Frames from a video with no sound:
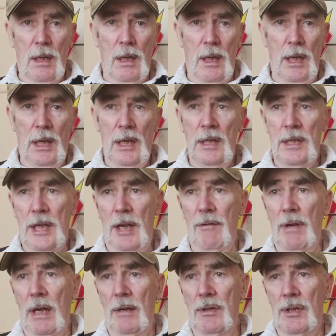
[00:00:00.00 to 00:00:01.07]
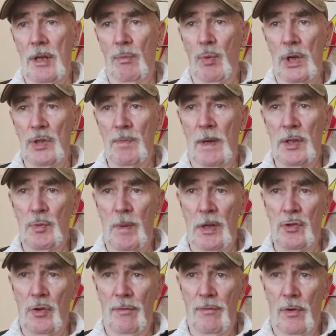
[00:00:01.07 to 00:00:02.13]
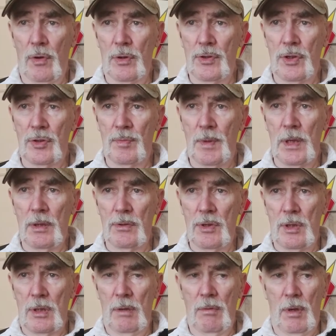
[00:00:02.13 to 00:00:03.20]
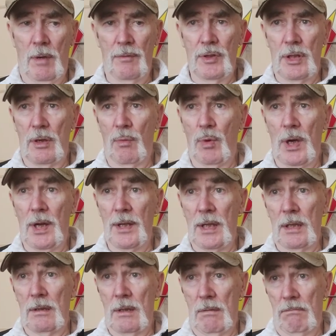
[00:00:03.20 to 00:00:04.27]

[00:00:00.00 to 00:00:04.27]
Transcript: he turned around and said, "Where's my special forces?" Because they were obviously aware that